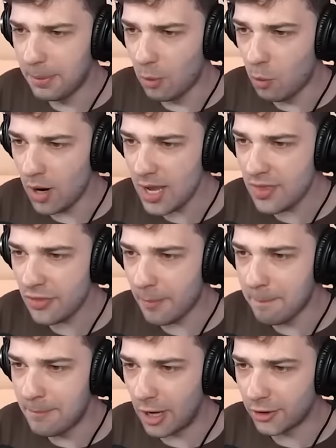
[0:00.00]
But what in the
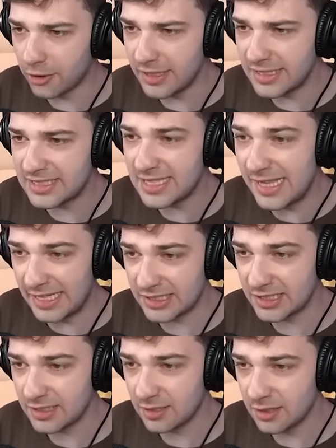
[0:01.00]
mother is
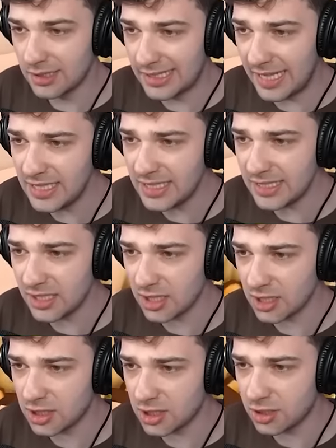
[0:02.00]
this?
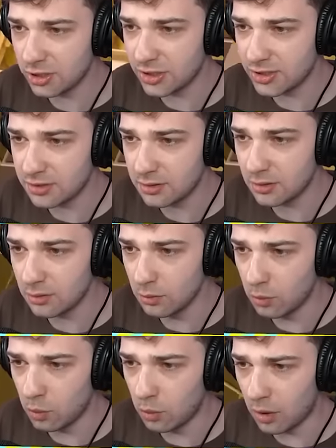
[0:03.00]
Let's just
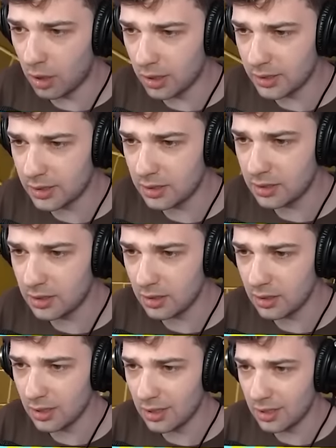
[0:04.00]
walk
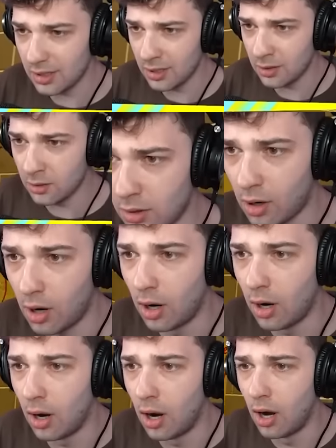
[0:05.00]
in.
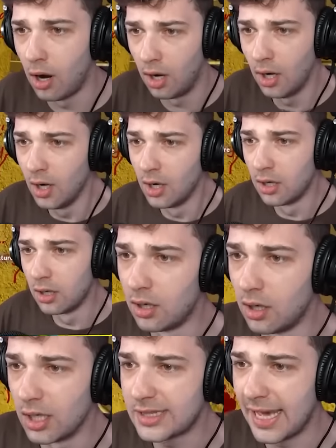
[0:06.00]
Oh,
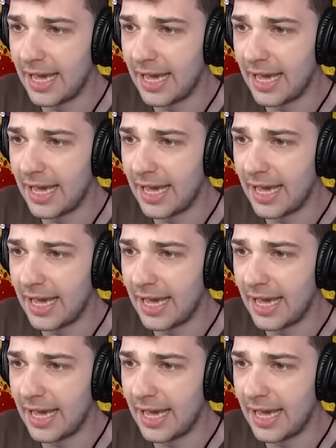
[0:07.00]
Oh, what the